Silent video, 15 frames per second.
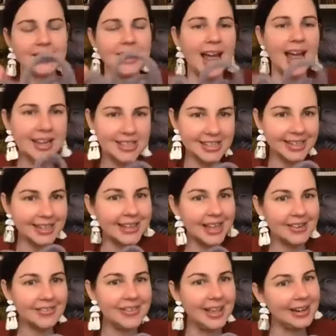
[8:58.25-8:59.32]
I actually
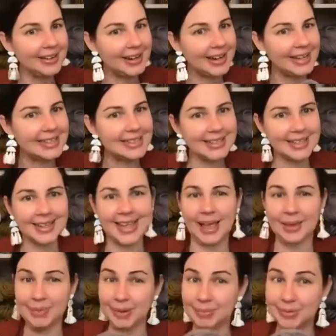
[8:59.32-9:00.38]
love hearing and seeing how
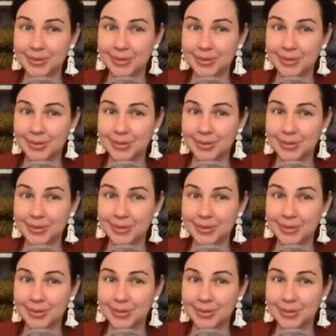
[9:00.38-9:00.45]
people